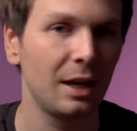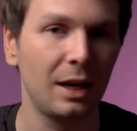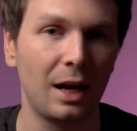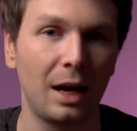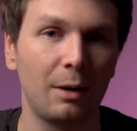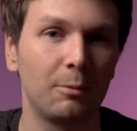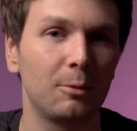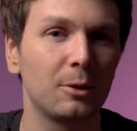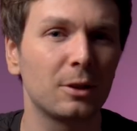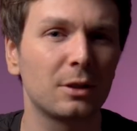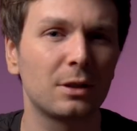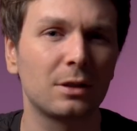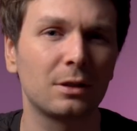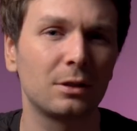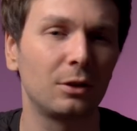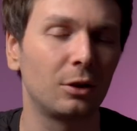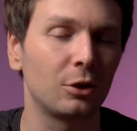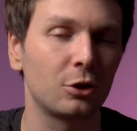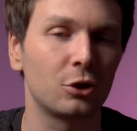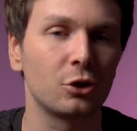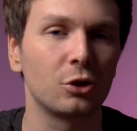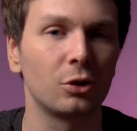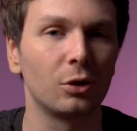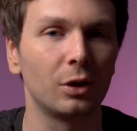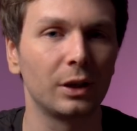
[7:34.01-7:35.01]
I was
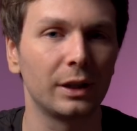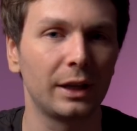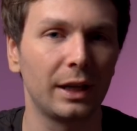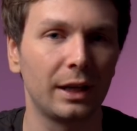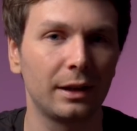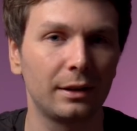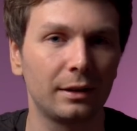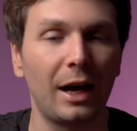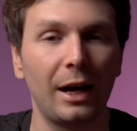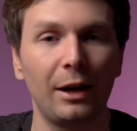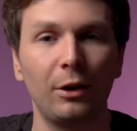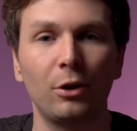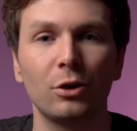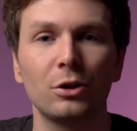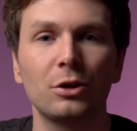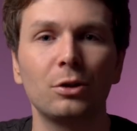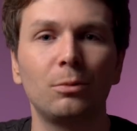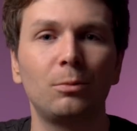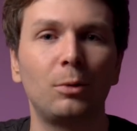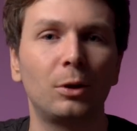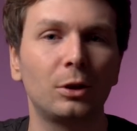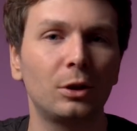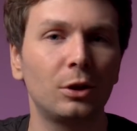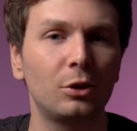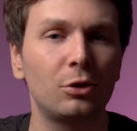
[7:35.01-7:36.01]
not sure yet. I also
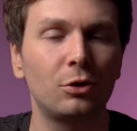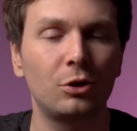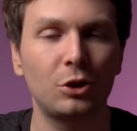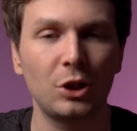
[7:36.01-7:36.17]
wanted to